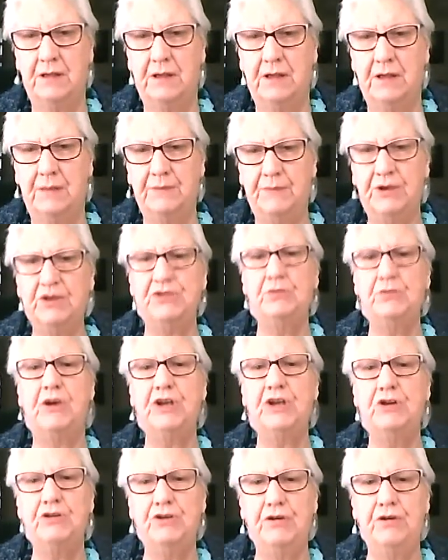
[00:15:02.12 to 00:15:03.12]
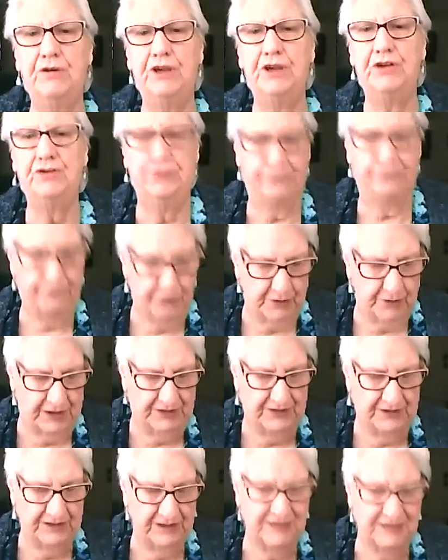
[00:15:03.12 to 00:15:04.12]
Because what you're doing is and
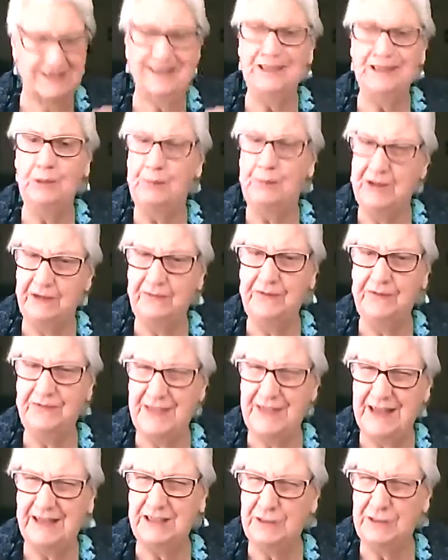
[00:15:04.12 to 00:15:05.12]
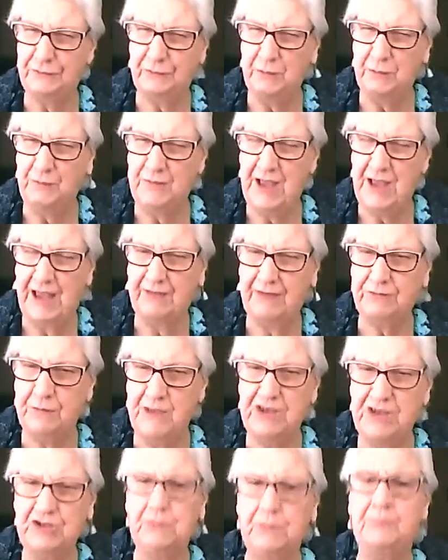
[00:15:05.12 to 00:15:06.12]
this is a little bit of a different
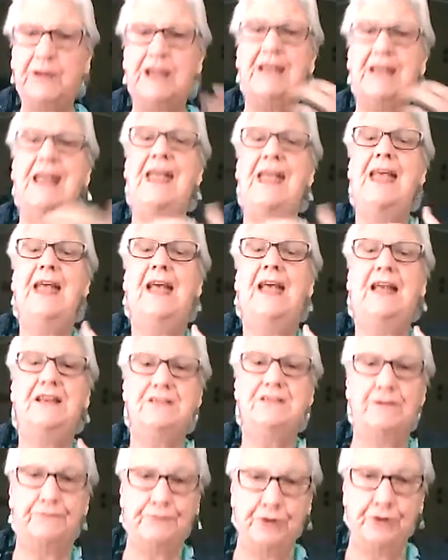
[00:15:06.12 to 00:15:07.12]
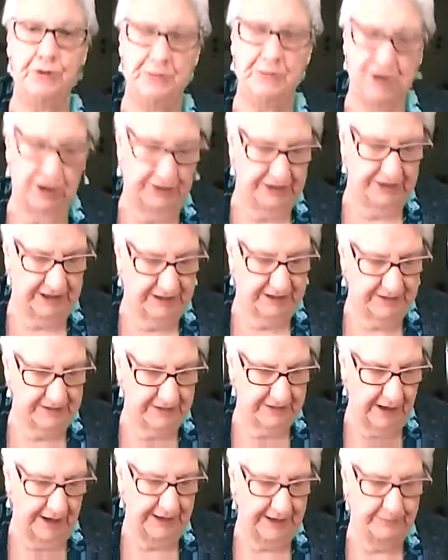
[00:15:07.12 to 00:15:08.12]
affirmation, but it is affirming on the
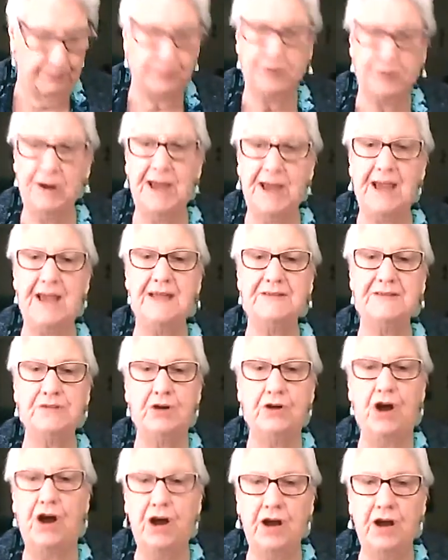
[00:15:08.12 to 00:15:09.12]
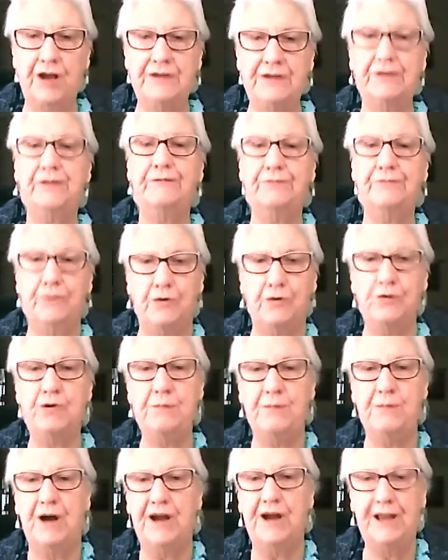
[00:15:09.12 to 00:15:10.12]
inside. Praise God for
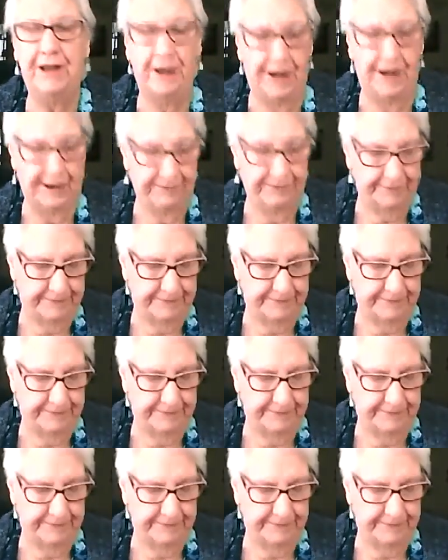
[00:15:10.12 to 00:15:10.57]
my life.